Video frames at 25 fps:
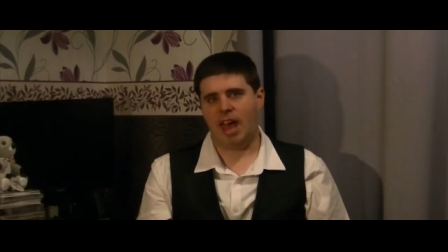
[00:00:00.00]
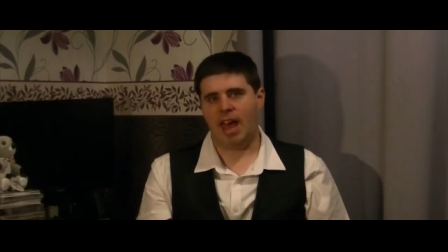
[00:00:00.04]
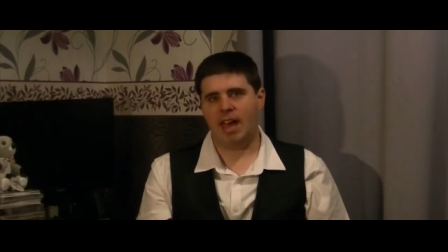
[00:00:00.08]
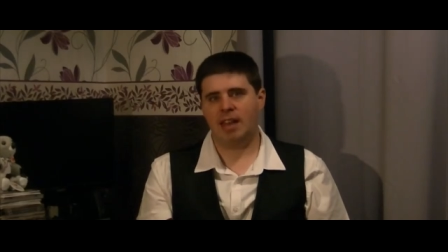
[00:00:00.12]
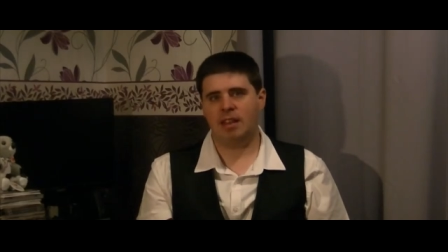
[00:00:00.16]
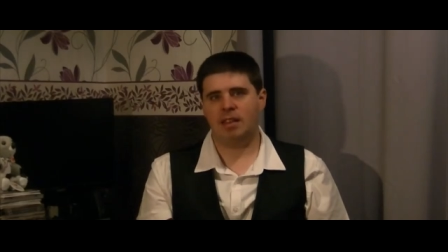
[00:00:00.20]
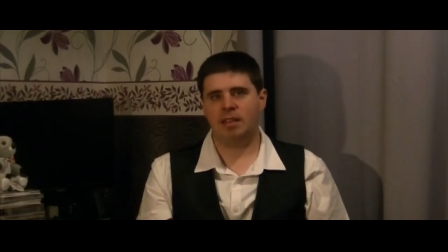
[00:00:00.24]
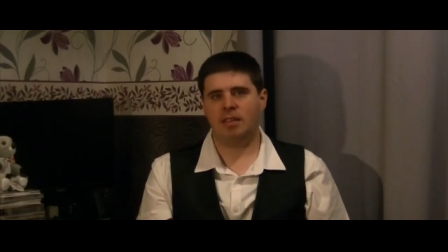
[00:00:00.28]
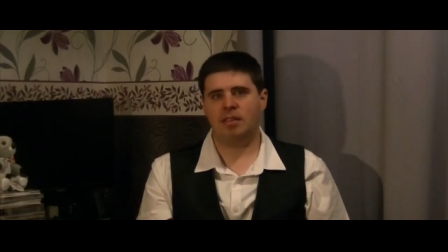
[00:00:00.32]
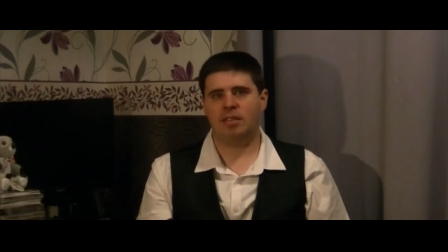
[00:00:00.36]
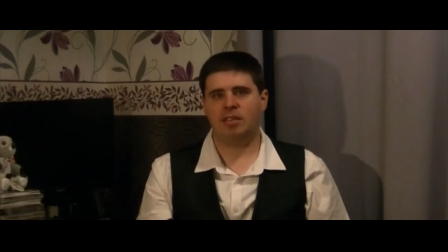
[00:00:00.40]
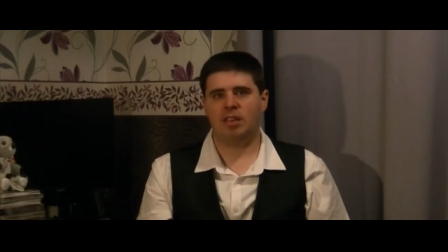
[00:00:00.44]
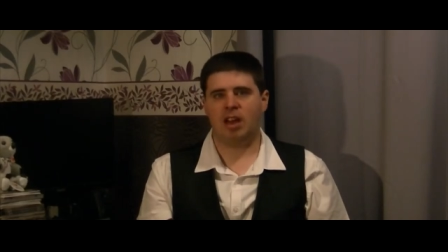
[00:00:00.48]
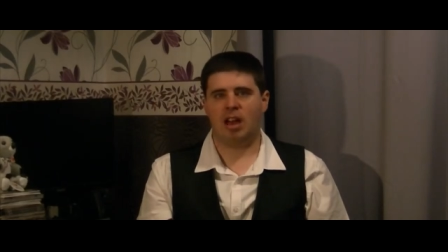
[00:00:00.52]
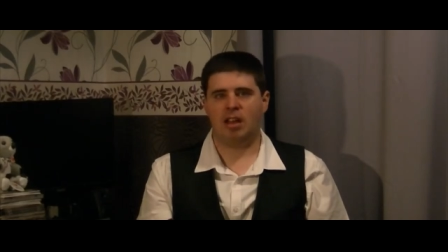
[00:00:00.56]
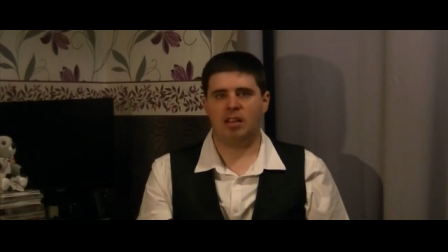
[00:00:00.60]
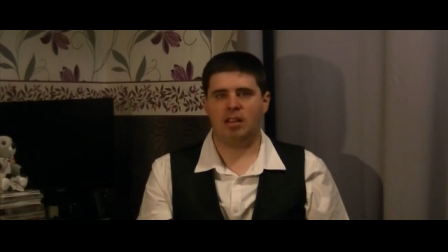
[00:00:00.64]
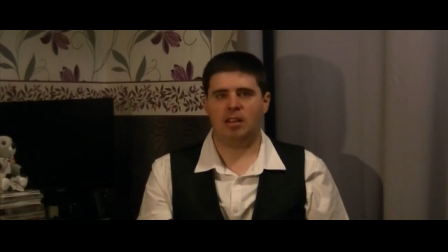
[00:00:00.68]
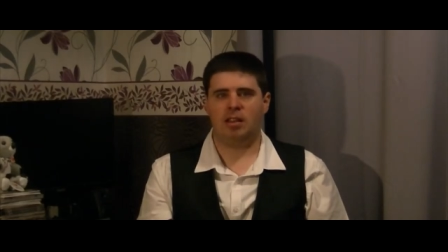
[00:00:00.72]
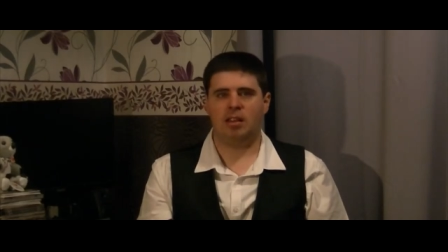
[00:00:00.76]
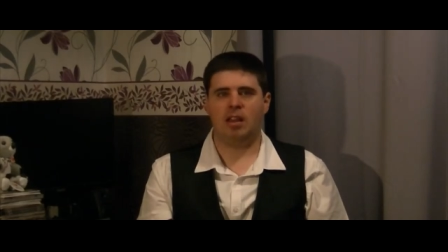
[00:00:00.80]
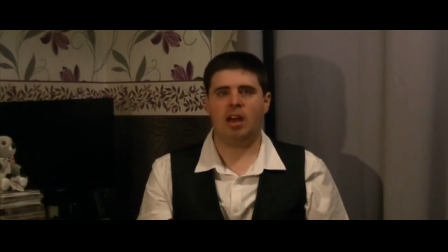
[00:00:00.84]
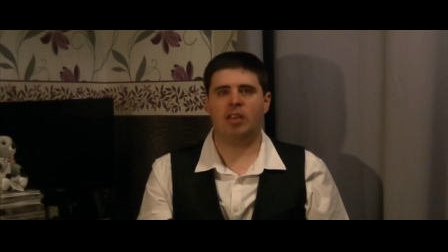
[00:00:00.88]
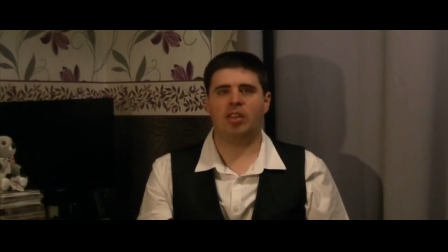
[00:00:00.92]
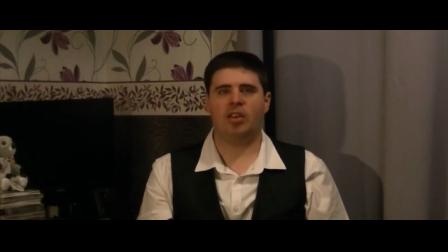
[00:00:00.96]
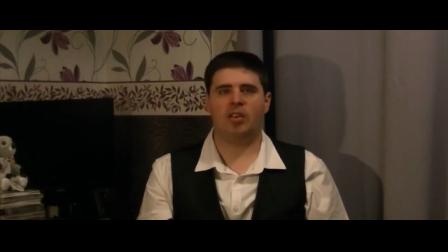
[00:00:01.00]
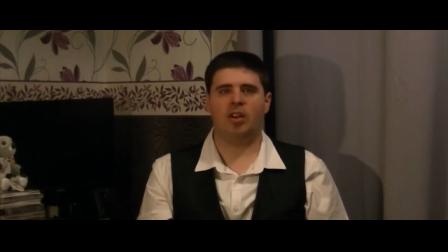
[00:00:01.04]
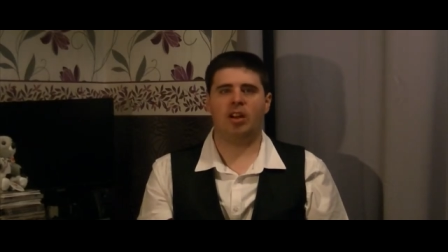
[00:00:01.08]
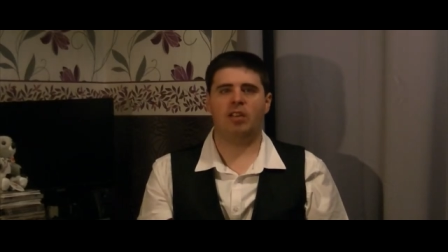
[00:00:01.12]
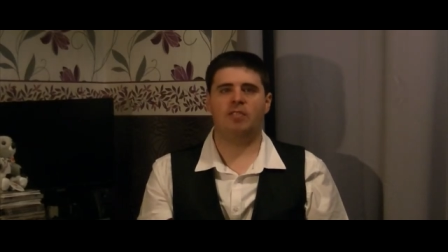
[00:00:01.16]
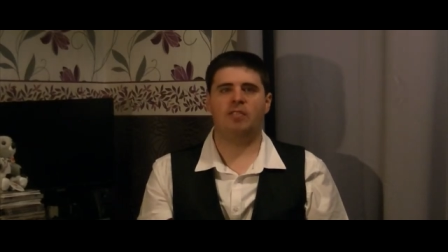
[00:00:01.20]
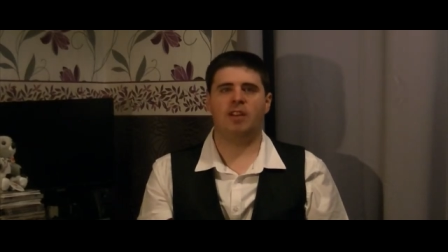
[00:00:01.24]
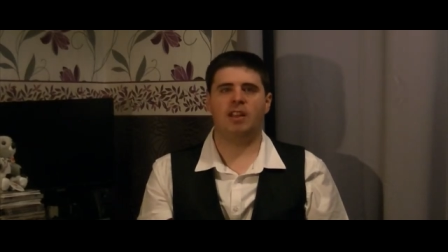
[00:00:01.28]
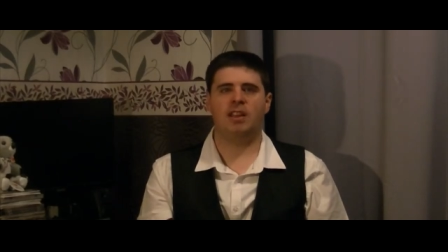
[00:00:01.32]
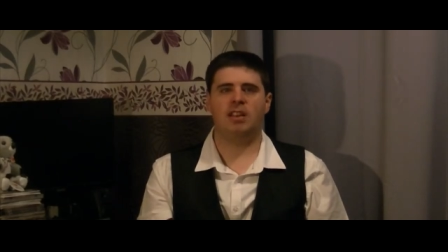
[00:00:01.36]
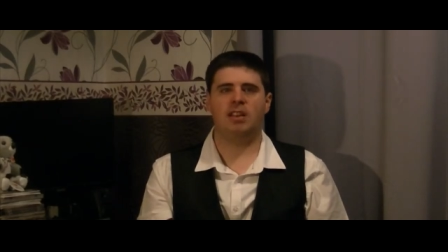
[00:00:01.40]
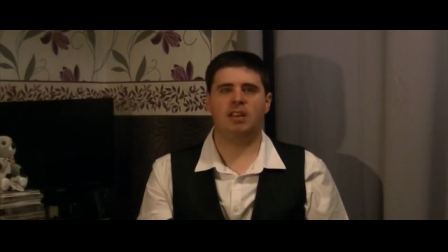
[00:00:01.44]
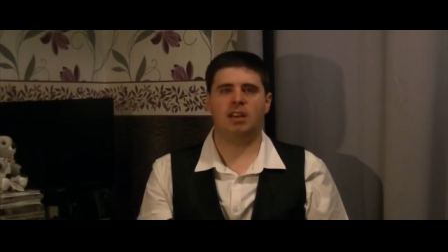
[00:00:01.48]
ends another
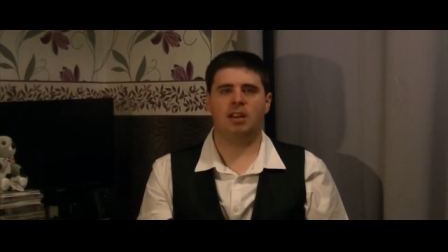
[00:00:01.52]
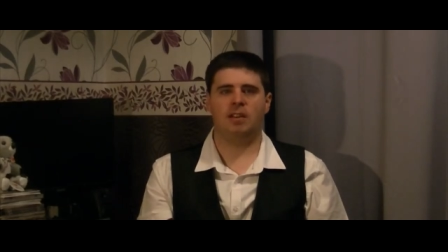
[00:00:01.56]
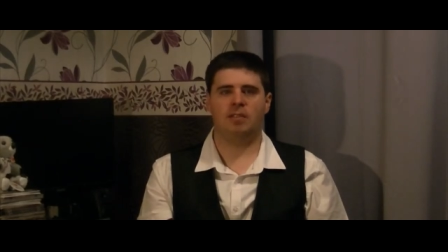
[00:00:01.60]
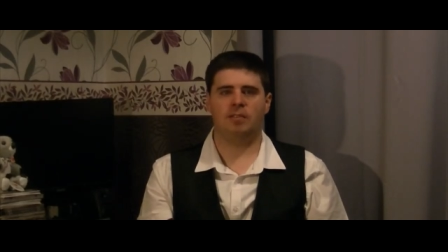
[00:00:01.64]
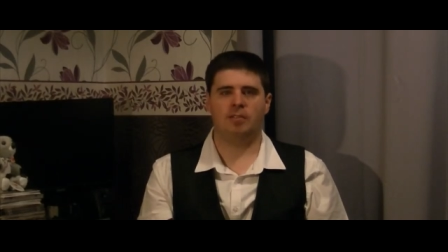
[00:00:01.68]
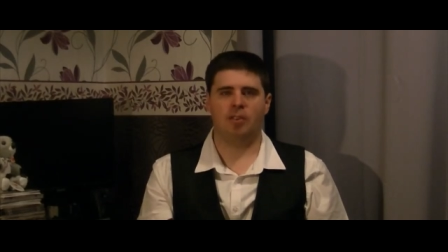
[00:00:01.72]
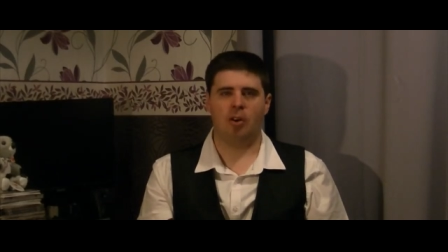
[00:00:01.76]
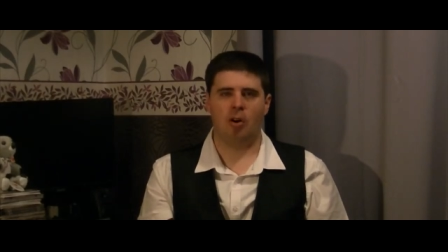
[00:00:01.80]
adventure